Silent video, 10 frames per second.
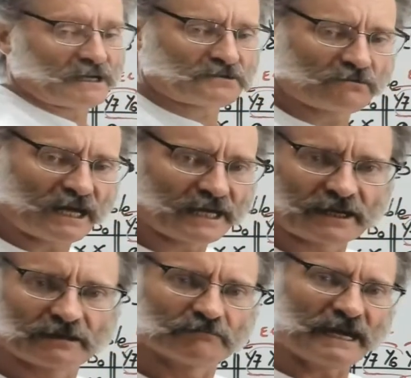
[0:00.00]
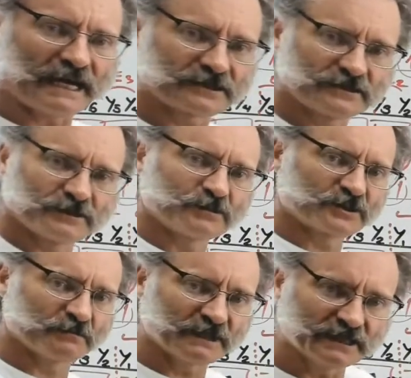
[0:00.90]
like, max terms,
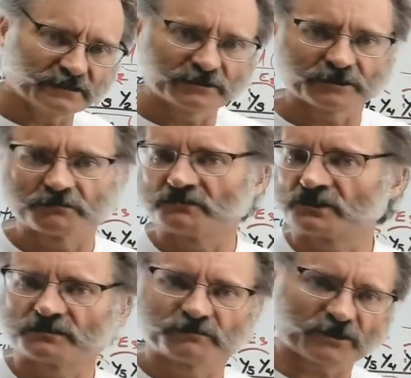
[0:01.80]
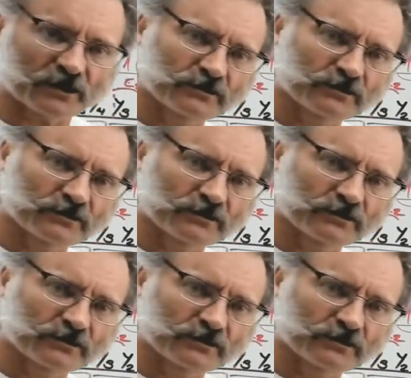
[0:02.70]
min terms, product